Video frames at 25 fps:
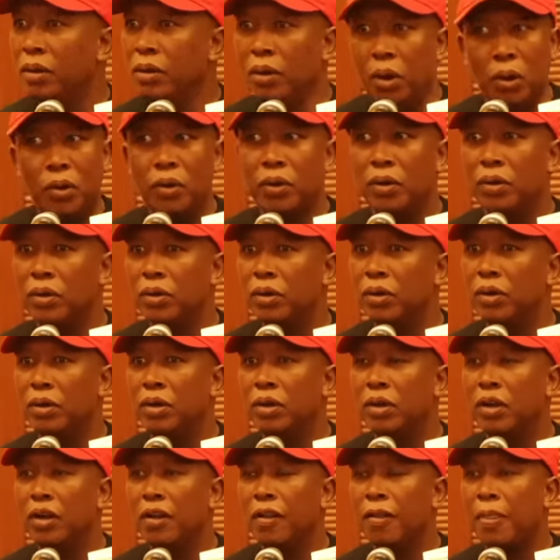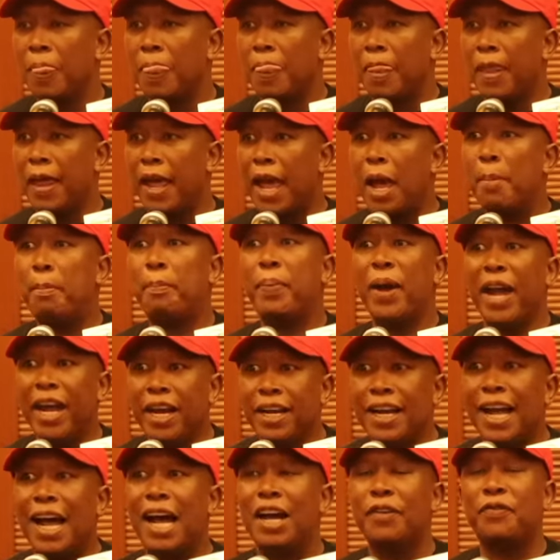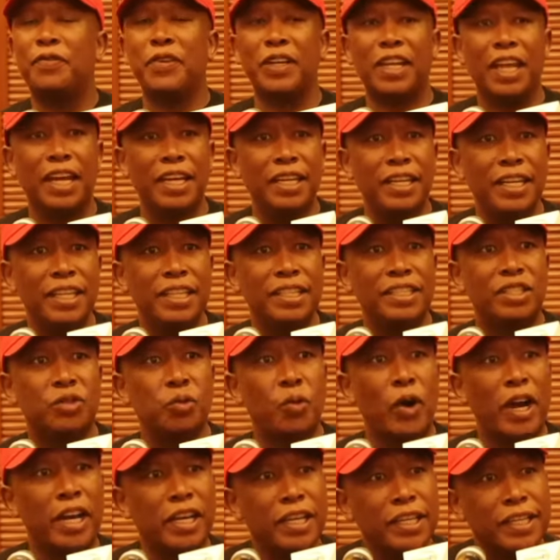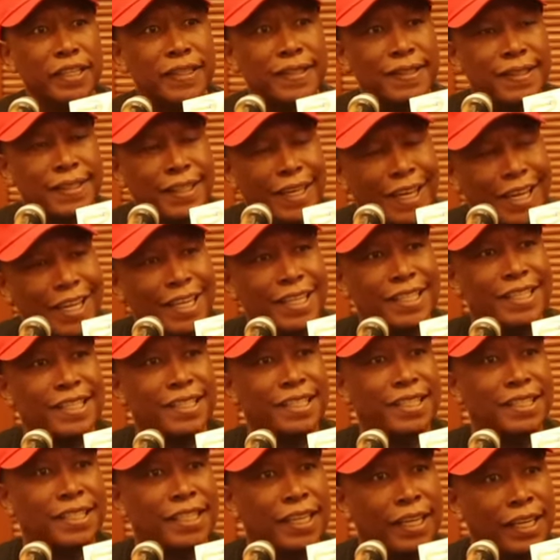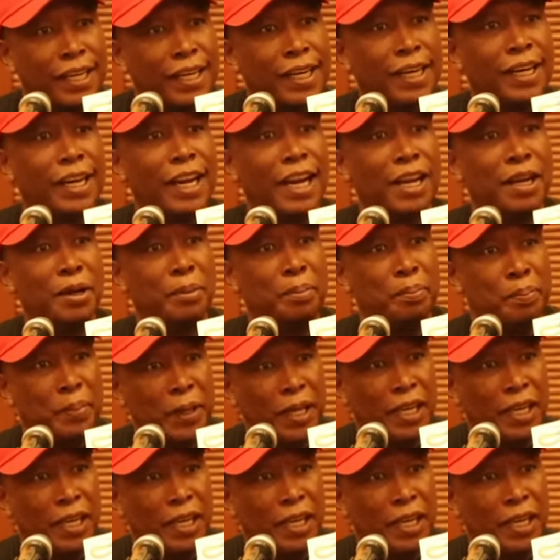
No. A pan Africanist, when he sees children